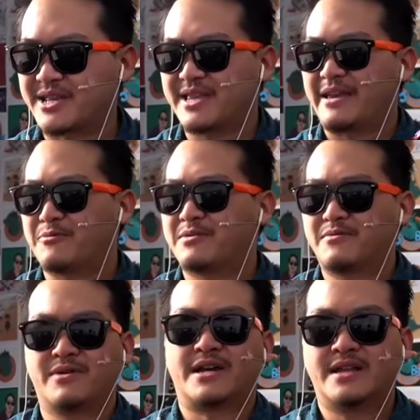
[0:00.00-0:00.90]
It's like,
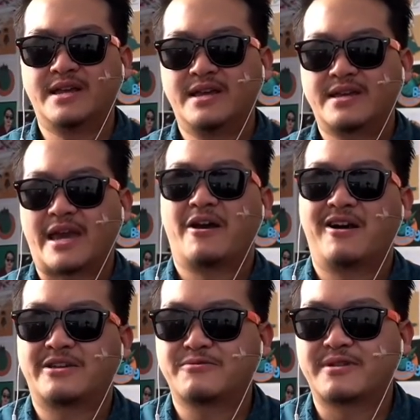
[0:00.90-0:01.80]
what? Can't
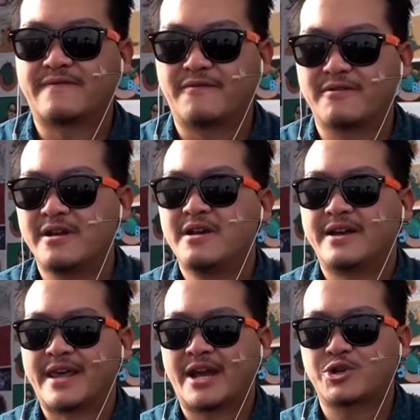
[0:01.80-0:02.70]
Hollywood afford
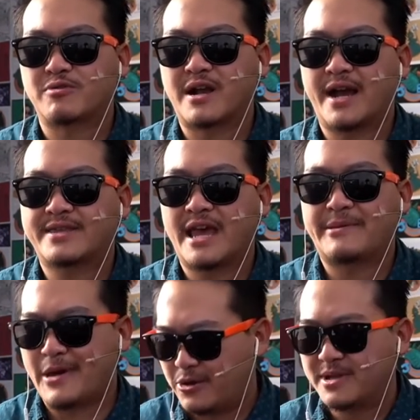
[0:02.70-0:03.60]
an actual
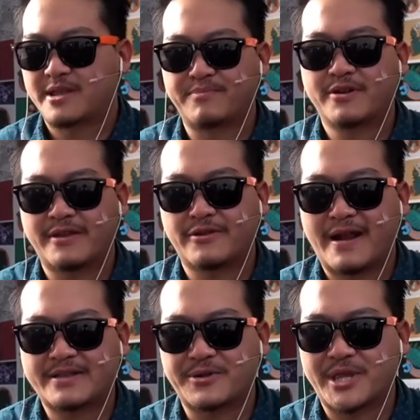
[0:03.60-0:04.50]
goddamn helmet to put on their
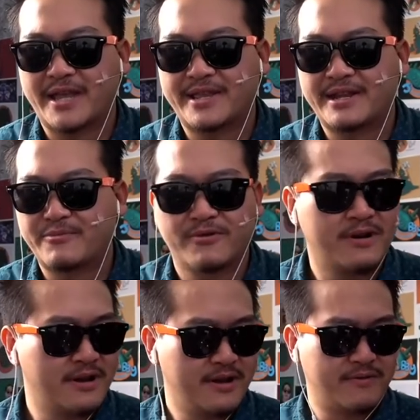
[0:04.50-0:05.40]
actors' heads anymore?
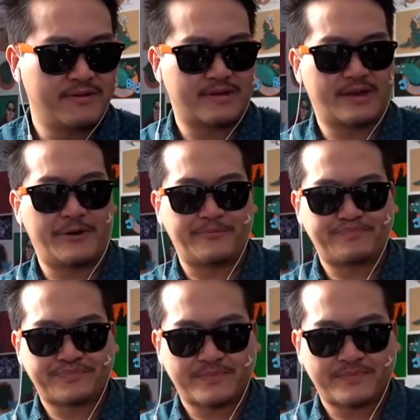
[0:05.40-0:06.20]
What the hell?